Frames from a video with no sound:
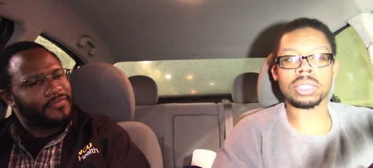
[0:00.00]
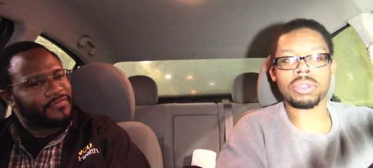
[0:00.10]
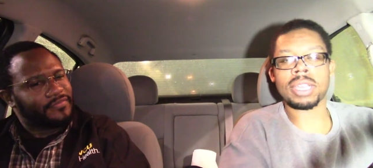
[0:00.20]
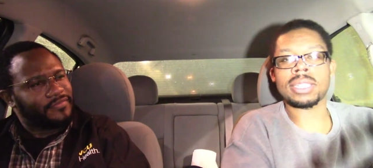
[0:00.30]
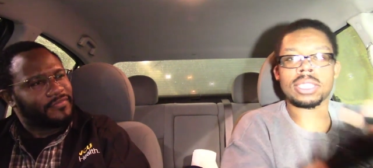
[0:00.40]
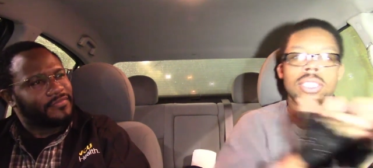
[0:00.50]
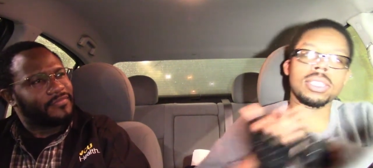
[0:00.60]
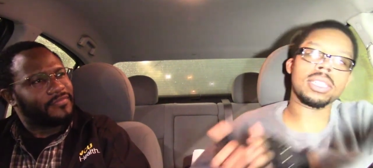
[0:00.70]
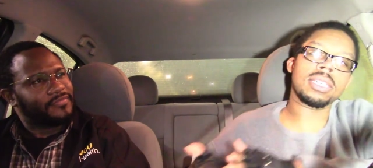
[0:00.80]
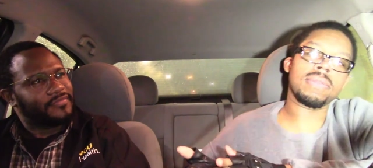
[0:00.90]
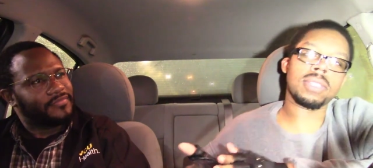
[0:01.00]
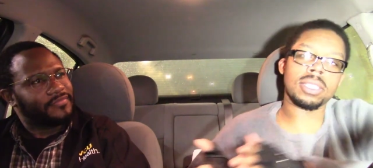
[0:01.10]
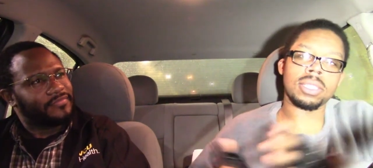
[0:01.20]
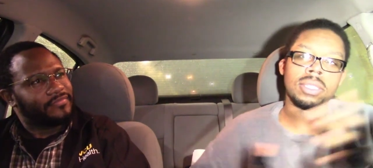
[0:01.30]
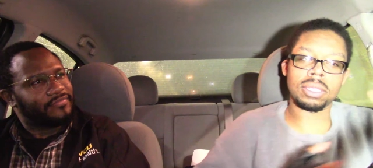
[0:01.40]
Speaker 1: transitioning of the
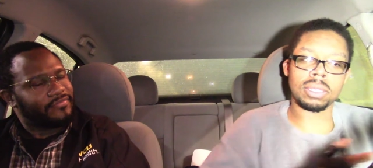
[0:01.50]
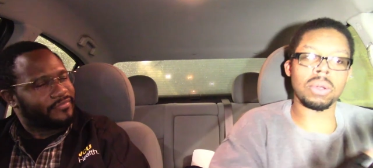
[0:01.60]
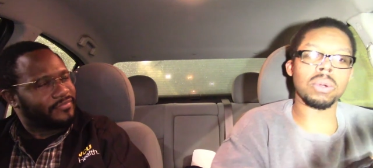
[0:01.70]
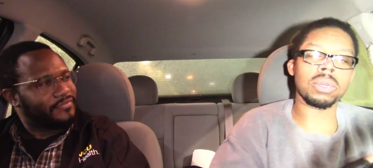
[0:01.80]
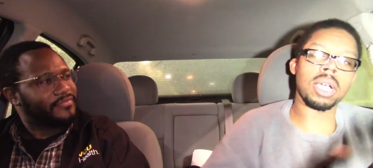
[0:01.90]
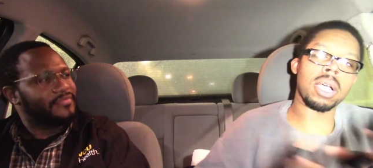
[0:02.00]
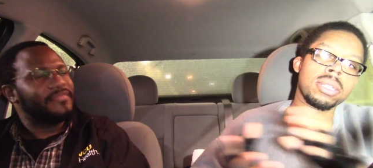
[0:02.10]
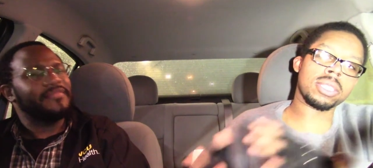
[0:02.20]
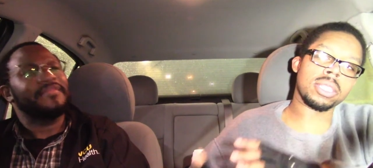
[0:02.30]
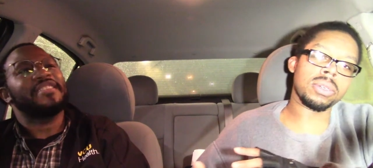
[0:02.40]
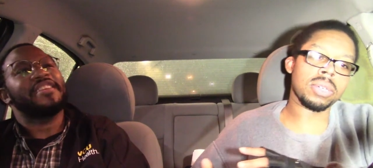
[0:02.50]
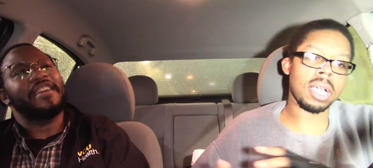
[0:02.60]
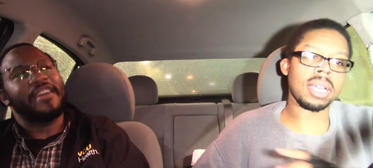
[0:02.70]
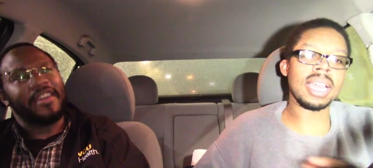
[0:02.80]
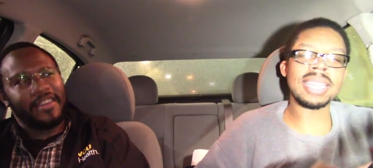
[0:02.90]
old god to the new yeah. god.
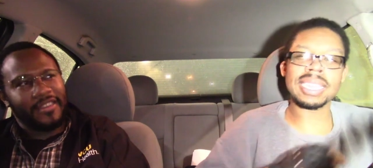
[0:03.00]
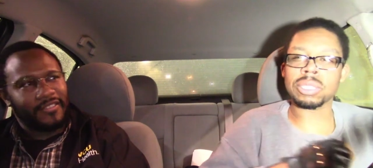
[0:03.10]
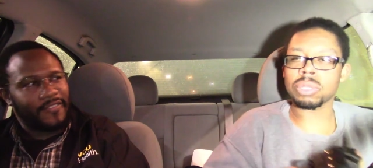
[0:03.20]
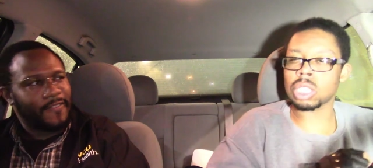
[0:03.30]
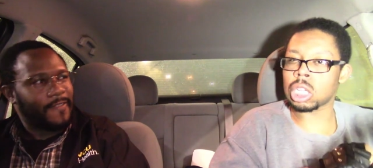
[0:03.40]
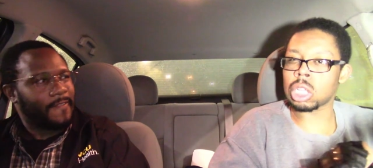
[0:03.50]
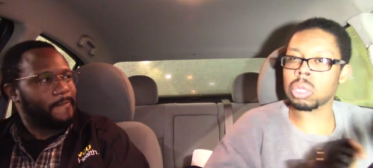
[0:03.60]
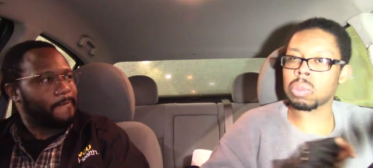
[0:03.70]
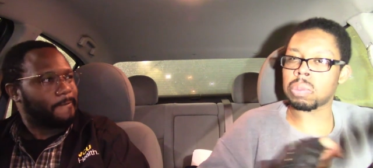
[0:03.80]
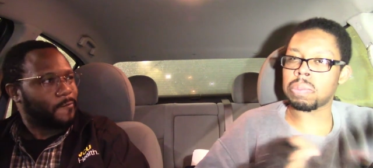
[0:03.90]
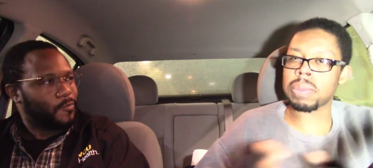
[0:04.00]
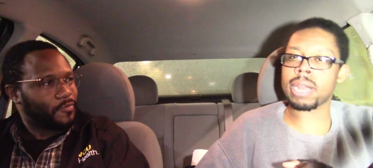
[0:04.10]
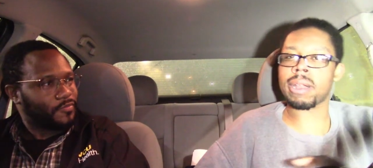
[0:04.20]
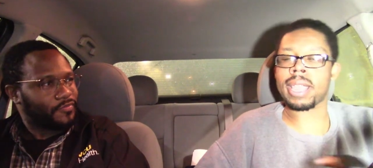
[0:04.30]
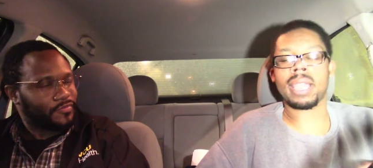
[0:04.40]
I think this is a little better
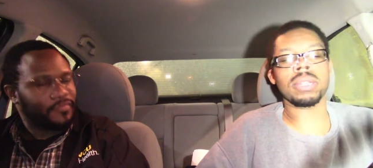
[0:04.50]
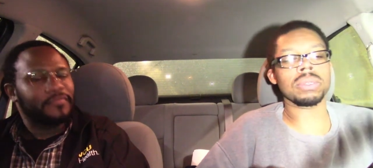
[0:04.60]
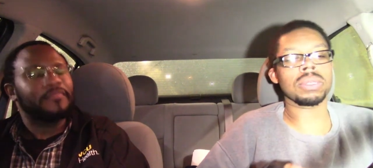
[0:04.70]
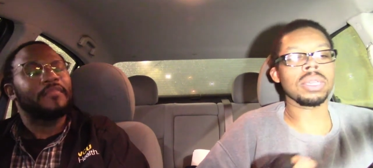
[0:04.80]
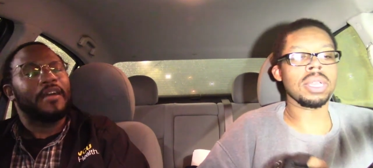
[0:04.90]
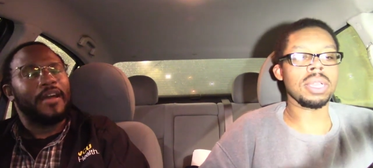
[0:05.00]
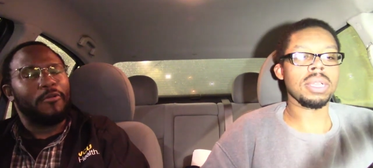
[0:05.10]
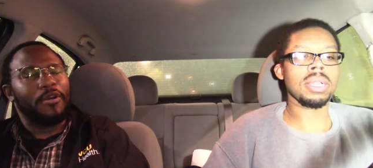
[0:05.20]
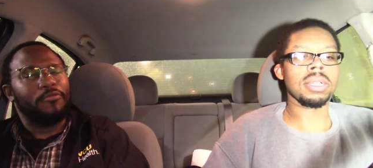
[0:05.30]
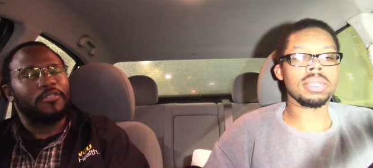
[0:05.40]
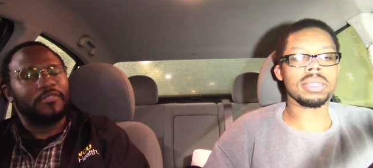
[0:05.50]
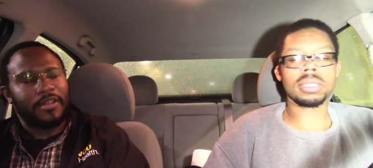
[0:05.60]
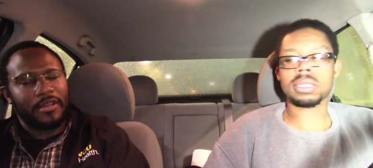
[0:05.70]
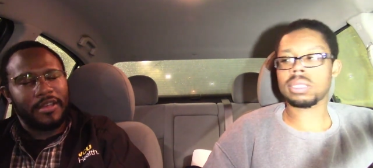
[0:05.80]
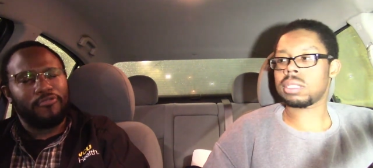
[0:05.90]
handled. I, I will.
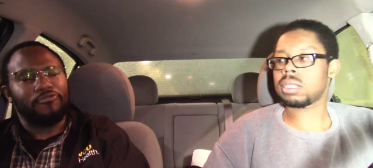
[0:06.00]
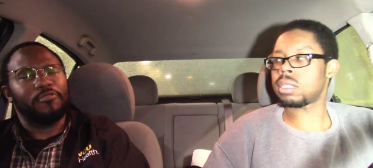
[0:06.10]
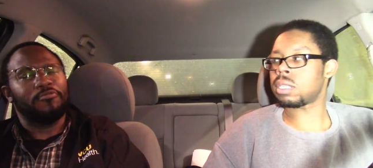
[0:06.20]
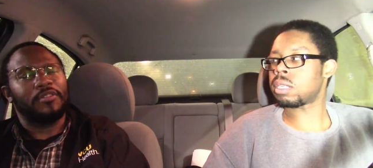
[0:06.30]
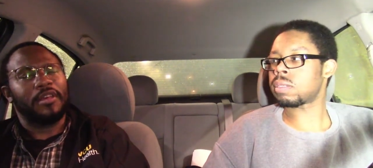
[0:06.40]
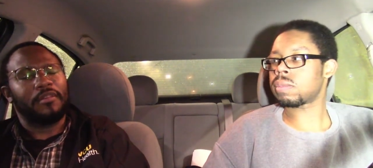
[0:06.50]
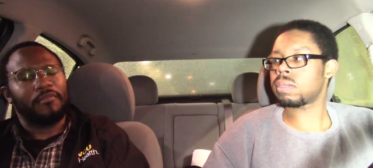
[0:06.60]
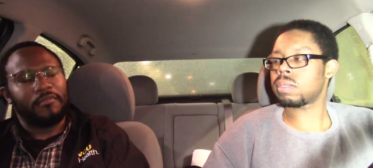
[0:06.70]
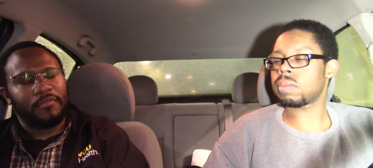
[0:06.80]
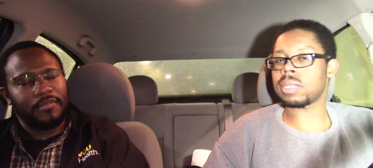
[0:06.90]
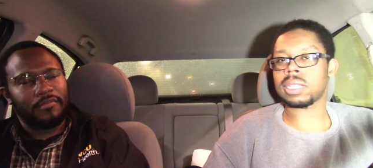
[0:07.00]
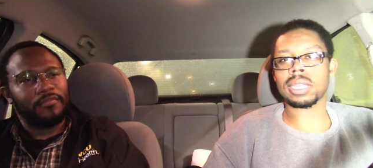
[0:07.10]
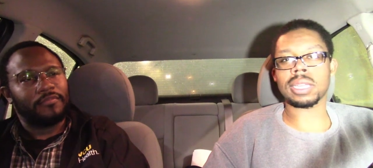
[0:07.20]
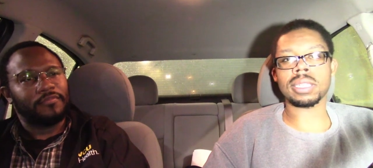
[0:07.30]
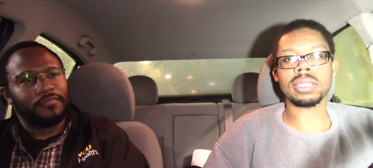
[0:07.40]
I
Speaker 2: agree you with know? that
Speaker 1: but yeah,
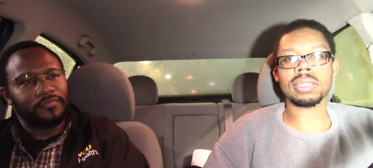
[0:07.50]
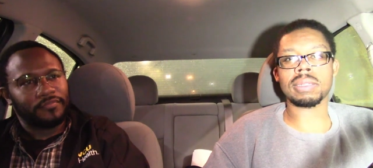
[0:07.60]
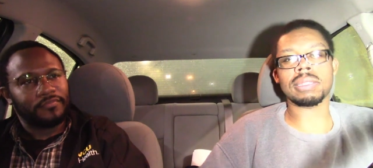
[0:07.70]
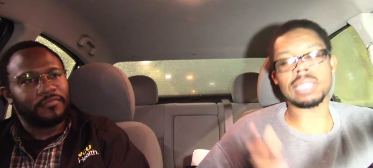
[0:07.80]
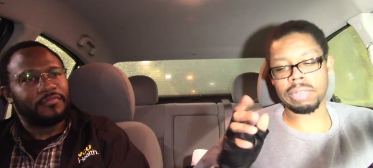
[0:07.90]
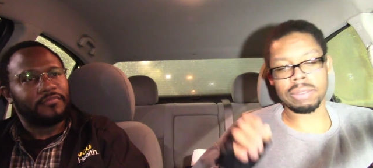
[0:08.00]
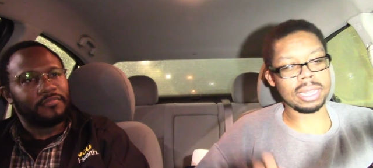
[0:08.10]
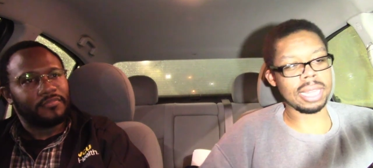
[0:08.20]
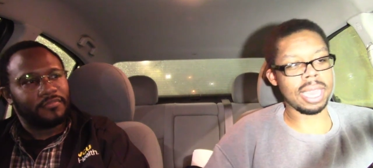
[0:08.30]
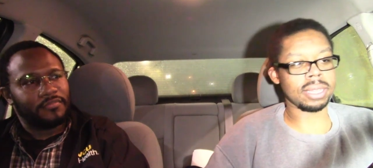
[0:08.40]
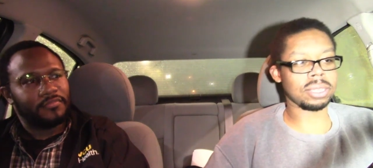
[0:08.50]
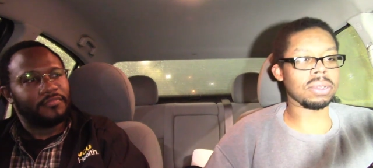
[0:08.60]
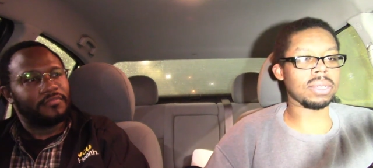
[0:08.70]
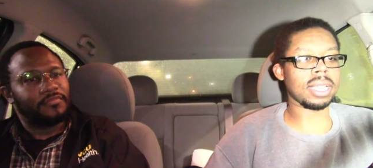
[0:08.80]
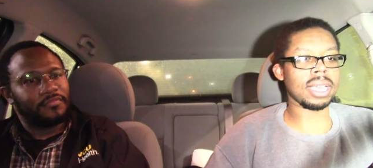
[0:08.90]
let's leave it at that. So
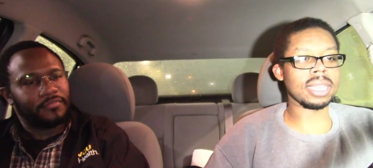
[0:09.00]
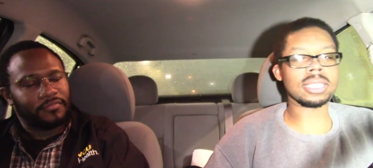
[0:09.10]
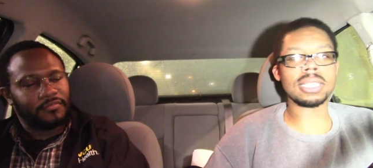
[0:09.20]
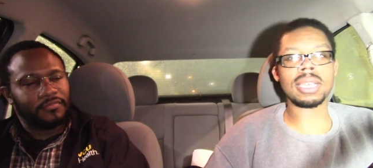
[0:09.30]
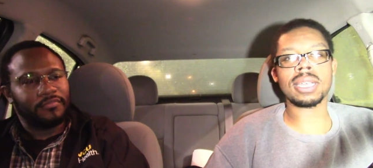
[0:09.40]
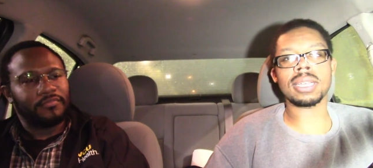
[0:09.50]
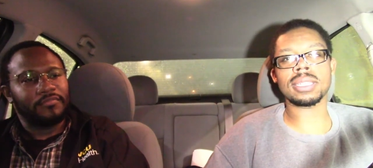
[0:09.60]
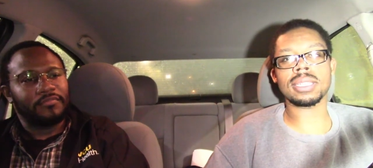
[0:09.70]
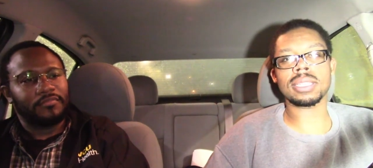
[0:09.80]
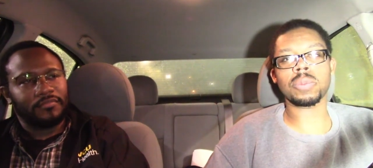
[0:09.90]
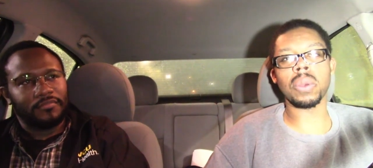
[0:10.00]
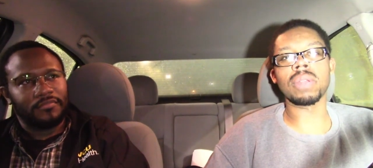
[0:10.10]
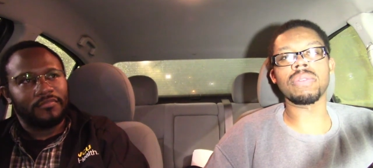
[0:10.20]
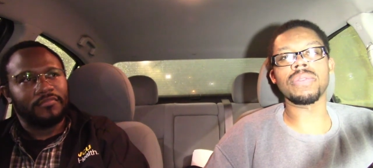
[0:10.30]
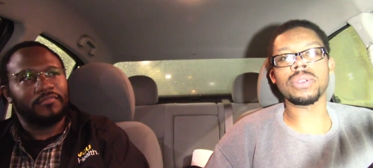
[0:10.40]
yeah, that's the uh, spoiler
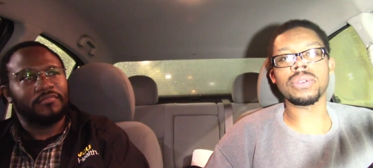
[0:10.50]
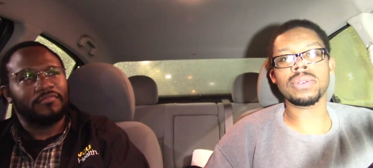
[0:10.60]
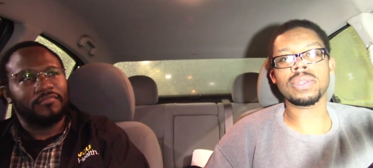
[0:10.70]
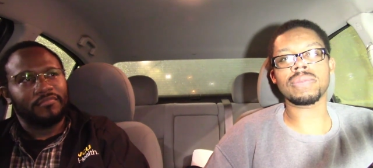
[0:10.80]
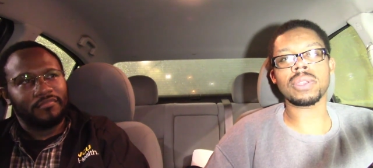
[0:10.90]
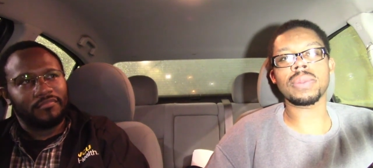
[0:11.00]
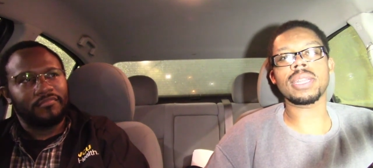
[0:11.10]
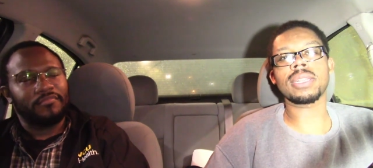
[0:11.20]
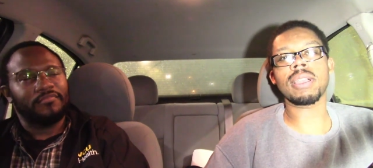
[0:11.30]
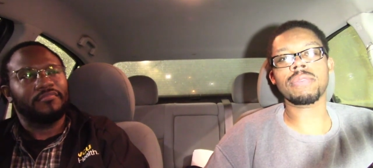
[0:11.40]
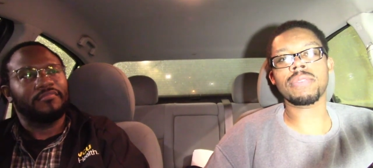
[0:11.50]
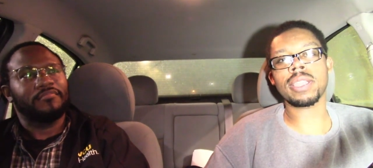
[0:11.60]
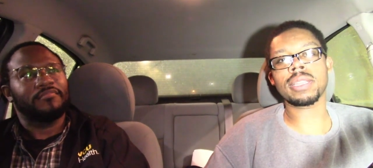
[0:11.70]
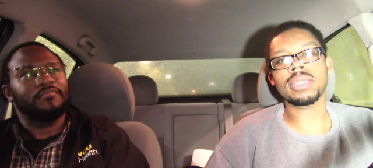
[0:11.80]
review, Terminator Dark Fate.